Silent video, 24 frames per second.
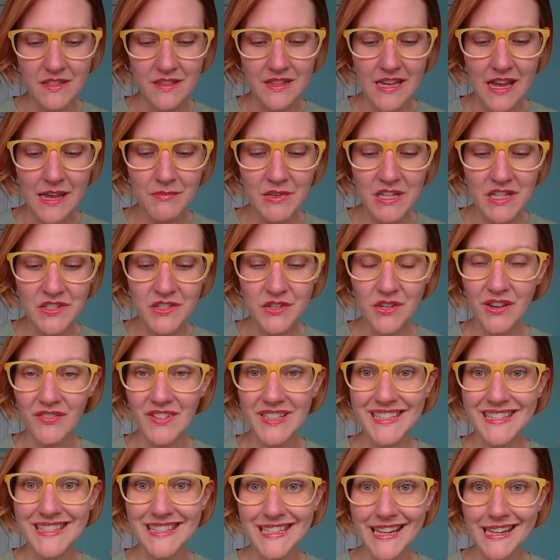that means you have
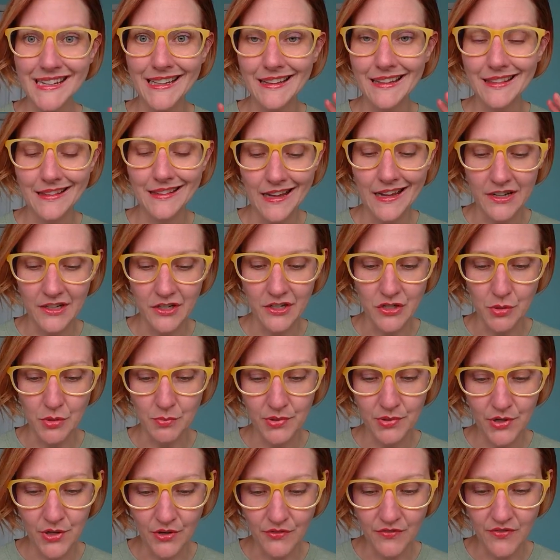a second line in your
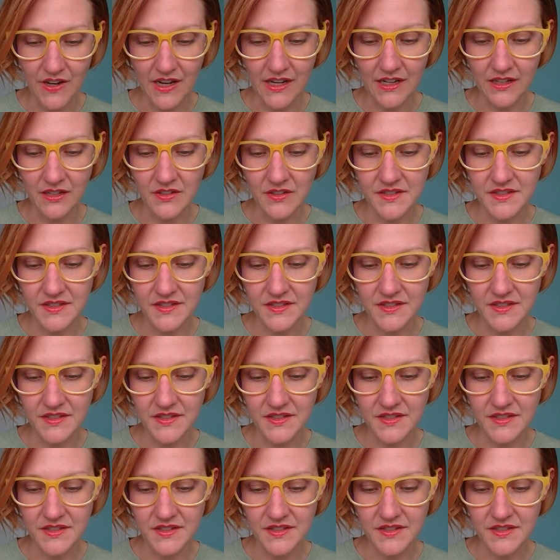profile.